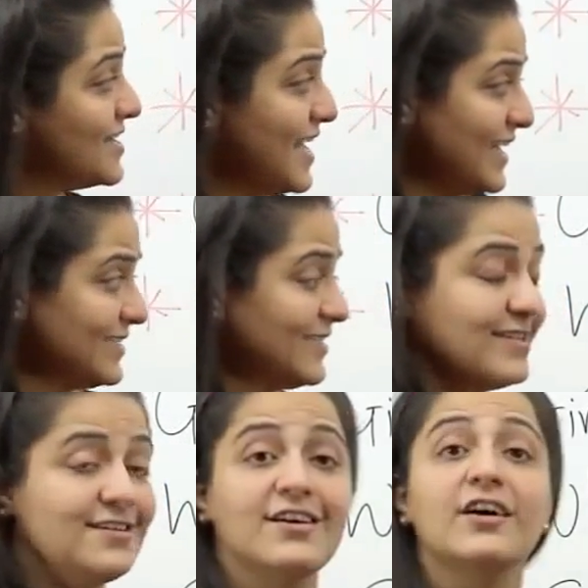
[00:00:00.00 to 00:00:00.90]

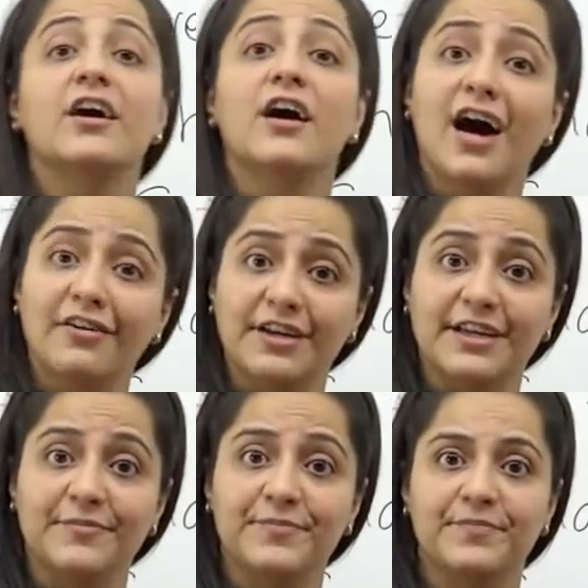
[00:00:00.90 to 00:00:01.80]
Next,
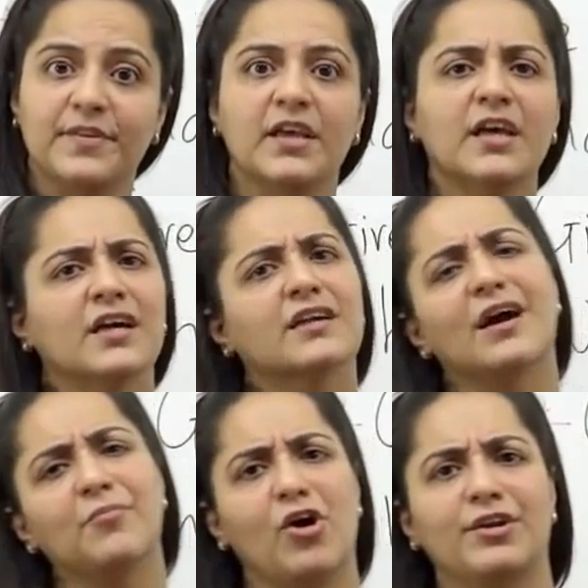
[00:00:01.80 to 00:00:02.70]
hurry.
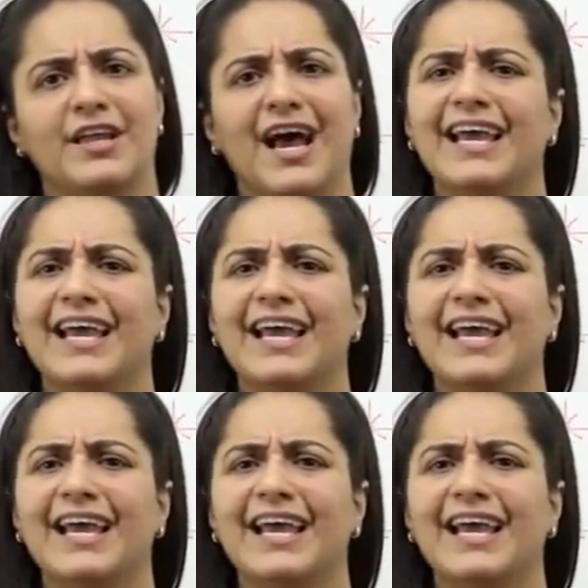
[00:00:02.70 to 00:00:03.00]
Come on,